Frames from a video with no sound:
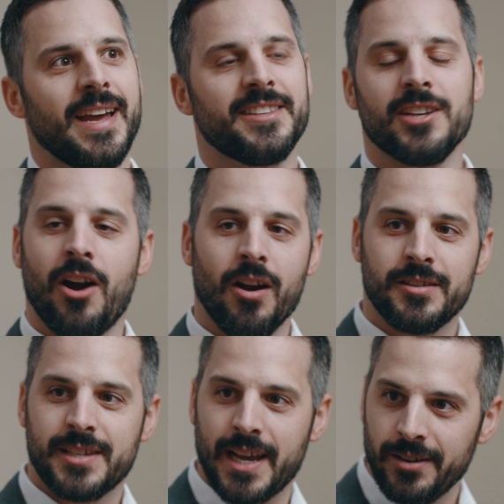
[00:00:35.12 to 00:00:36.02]
it's a
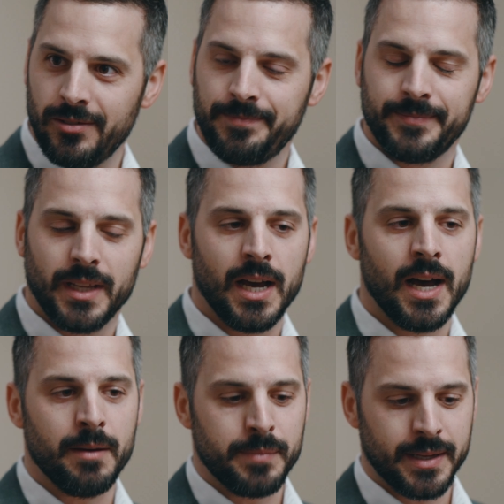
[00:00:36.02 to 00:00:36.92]
hard title
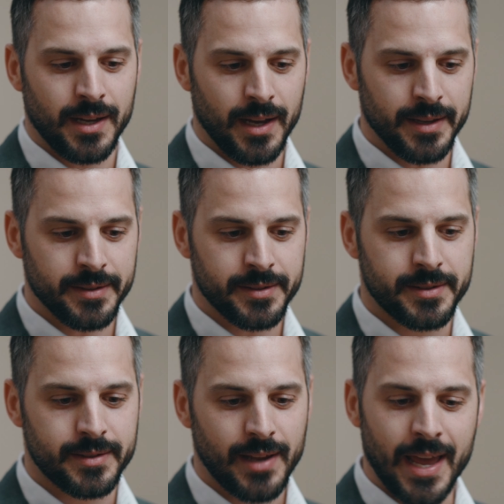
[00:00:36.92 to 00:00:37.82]
uh,
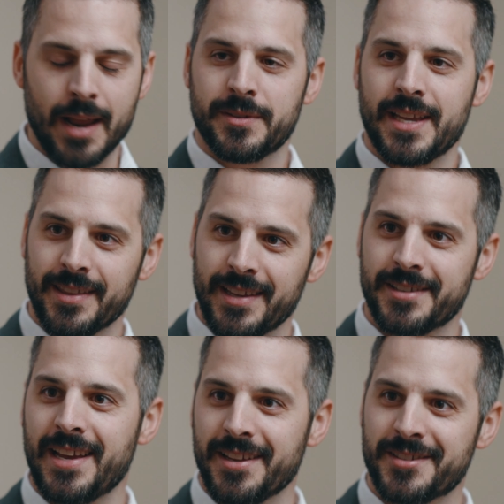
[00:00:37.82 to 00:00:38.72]
because, and I'm saying
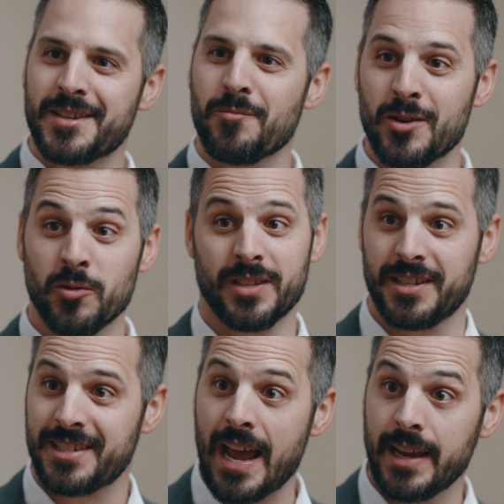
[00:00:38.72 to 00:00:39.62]
this as someone who has
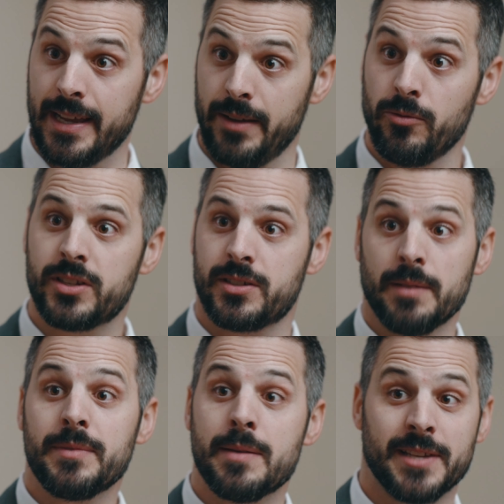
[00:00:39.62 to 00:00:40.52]
assigned it, which
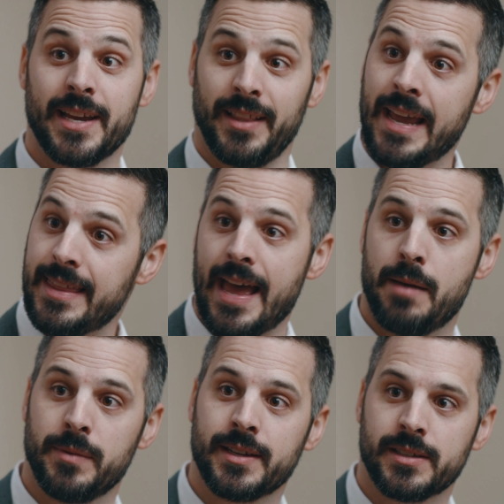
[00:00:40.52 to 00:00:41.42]
sometimes I like
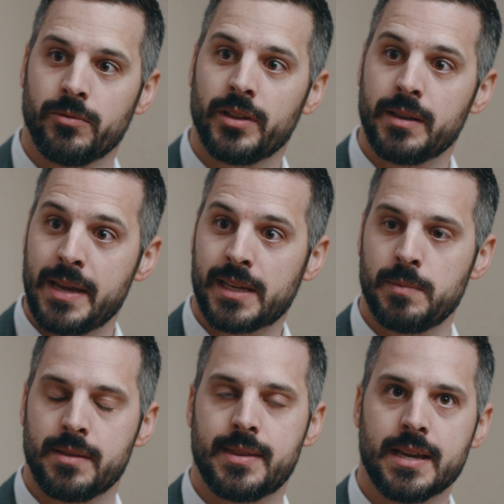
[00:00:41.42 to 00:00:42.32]
that because it really makes
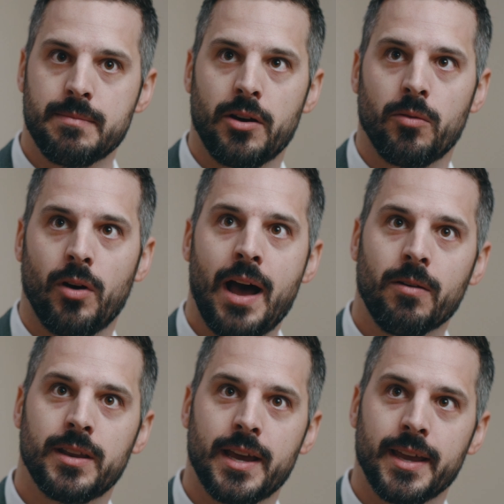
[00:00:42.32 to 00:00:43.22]
me think about, well, how
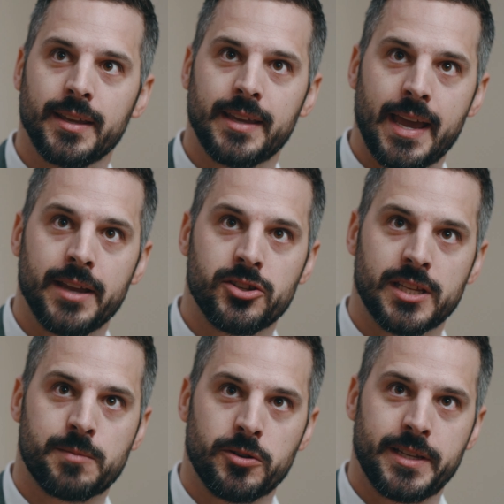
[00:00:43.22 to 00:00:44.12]
can I engage
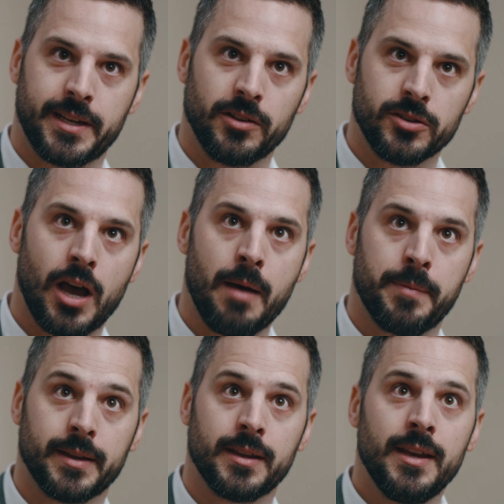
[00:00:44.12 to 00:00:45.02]
this particular
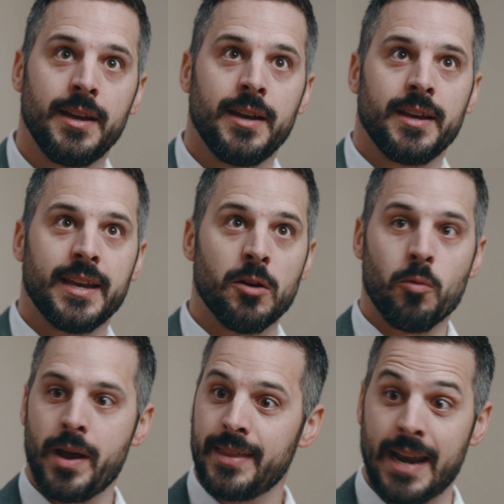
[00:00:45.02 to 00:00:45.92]
topic in a
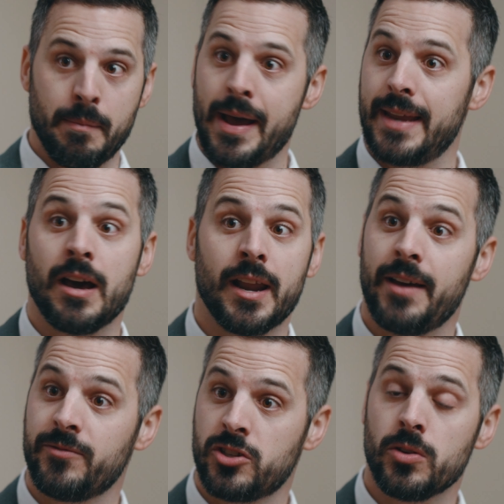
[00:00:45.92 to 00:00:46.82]
way that I might not
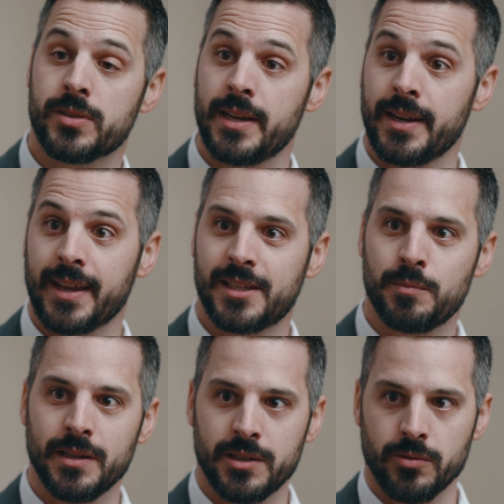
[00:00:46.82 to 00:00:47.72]
have chosen? And it gets
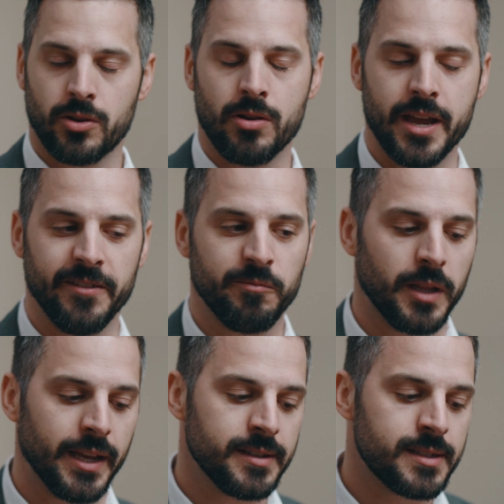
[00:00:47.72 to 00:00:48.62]
me into a creative
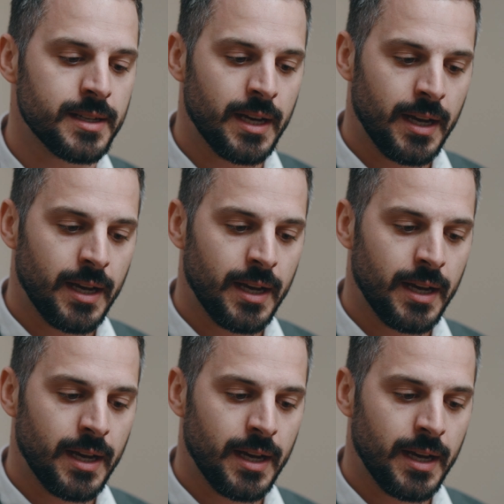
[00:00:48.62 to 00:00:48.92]
place.